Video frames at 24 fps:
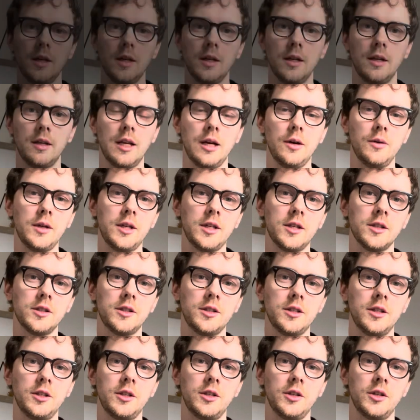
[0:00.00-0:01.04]
Now we
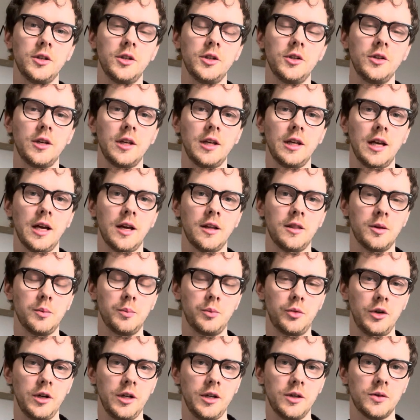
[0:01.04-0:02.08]
continue looking at the
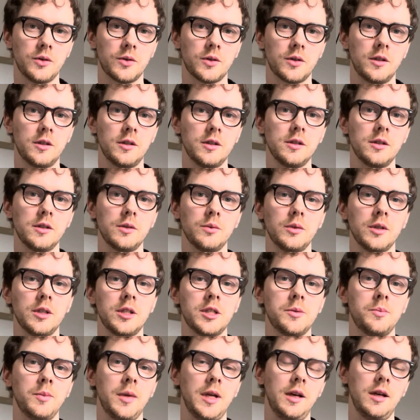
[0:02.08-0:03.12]
pre-chorus, which
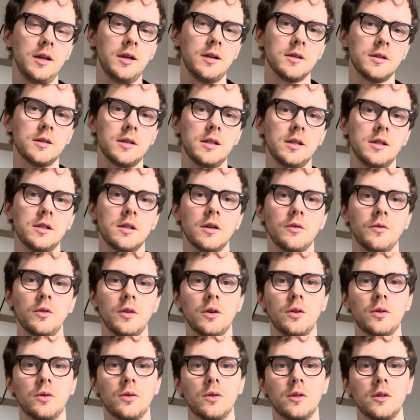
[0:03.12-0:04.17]
mainly consists of the
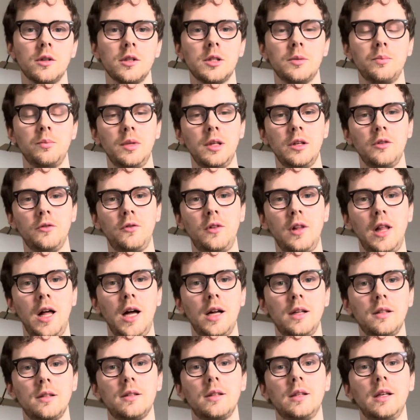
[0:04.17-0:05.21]
chords B
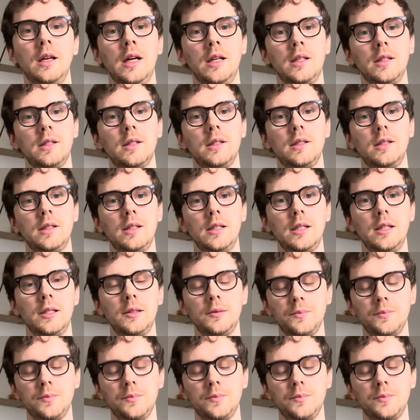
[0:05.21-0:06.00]
flat and C.